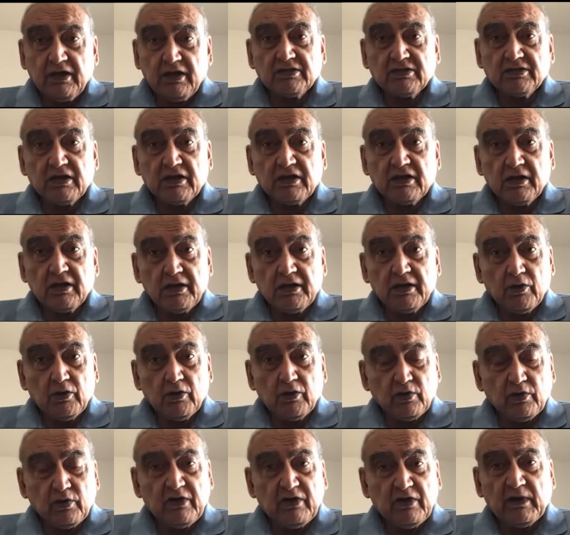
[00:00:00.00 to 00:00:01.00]
He is the
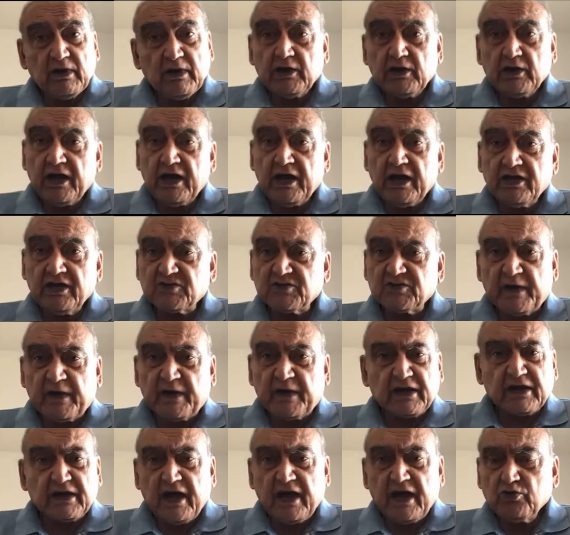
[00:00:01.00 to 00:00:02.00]
only one I
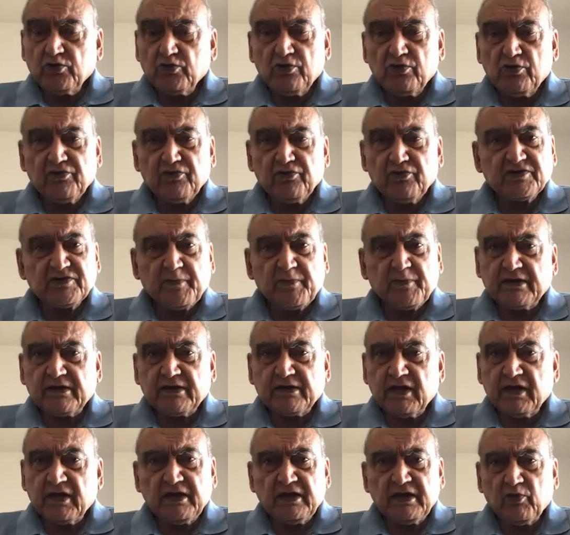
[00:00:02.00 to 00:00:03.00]
respect. I don't
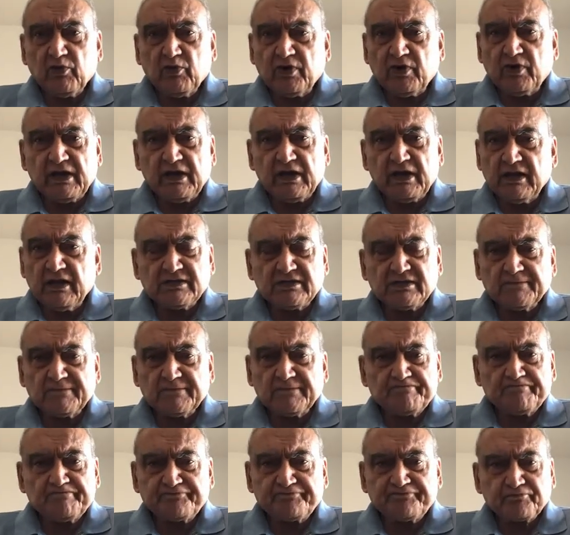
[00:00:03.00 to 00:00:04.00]
respect anybody
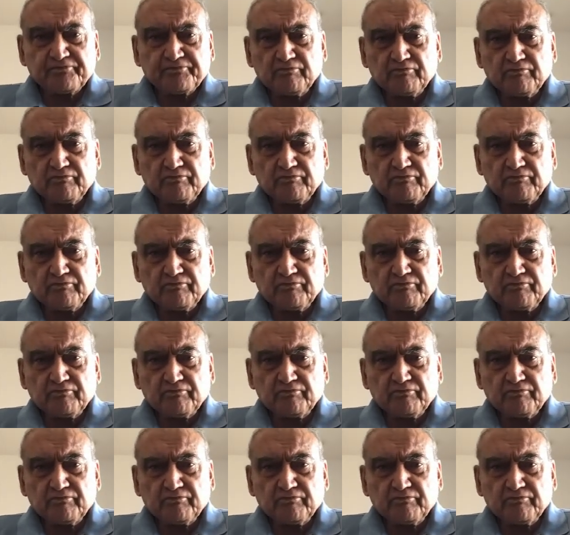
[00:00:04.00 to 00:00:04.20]
else.